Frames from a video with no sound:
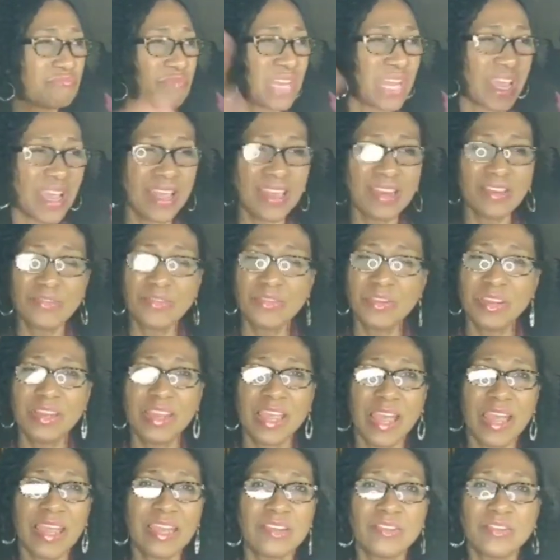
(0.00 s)
I
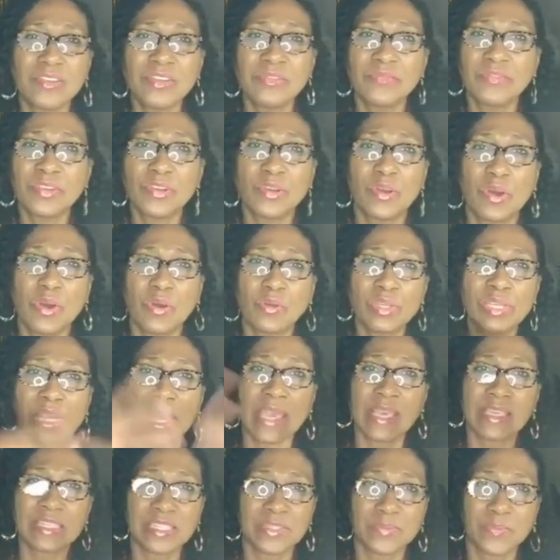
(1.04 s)
don't even know how to
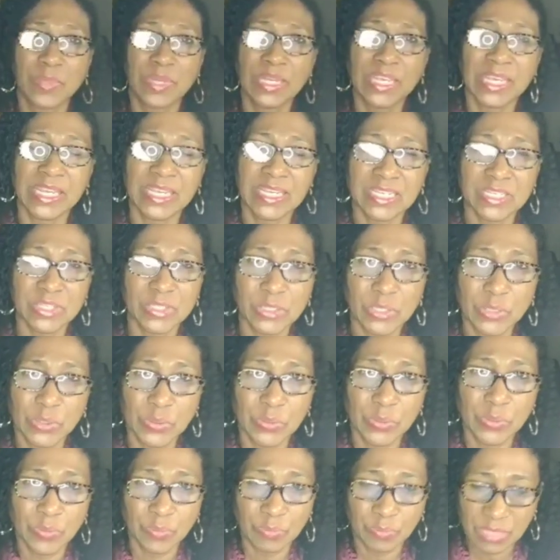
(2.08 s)
explain it to
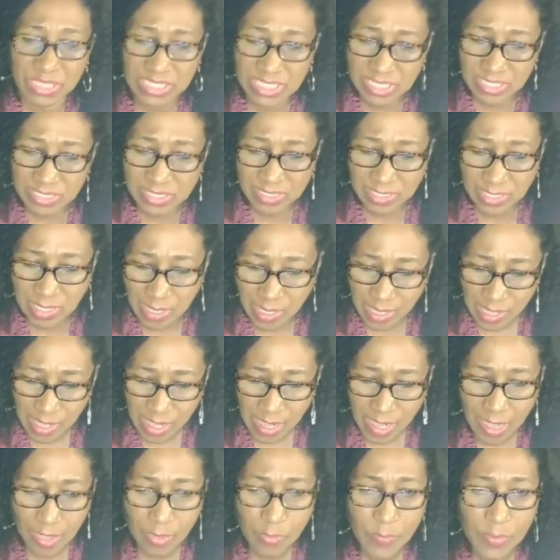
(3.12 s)
you, but just
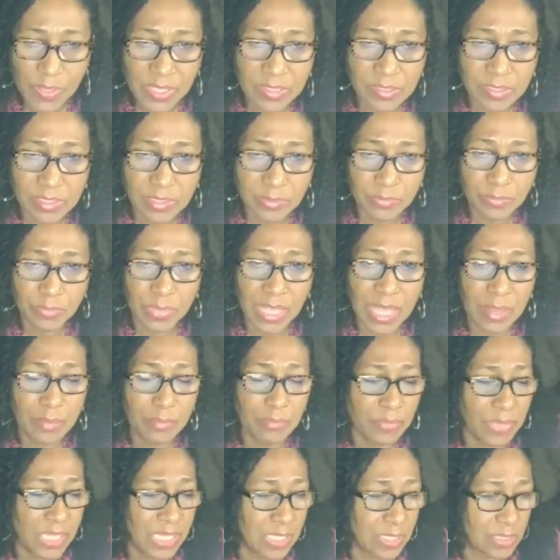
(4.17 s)
help
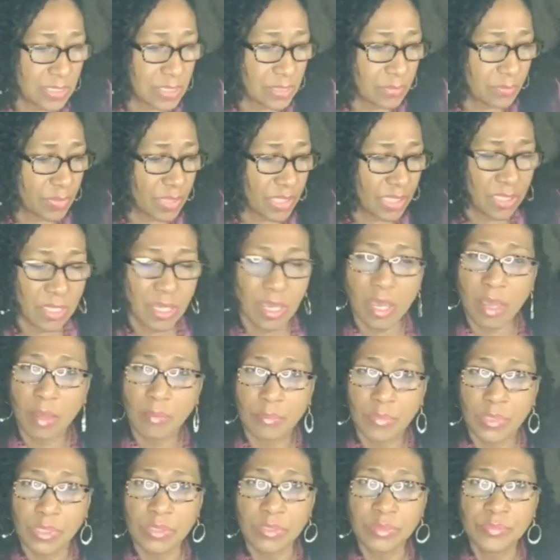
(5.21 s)
me to be
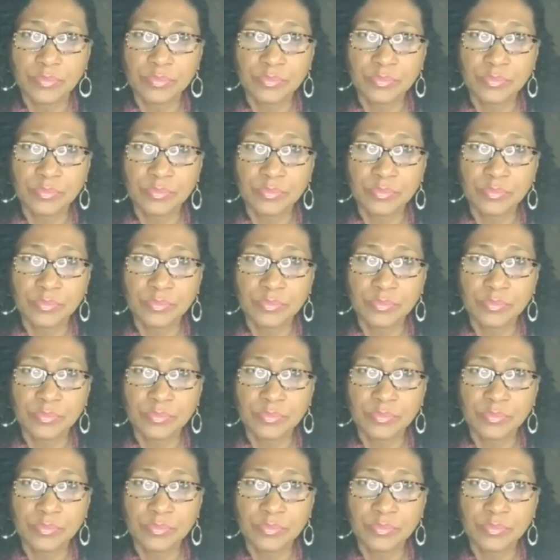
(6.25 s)
humble.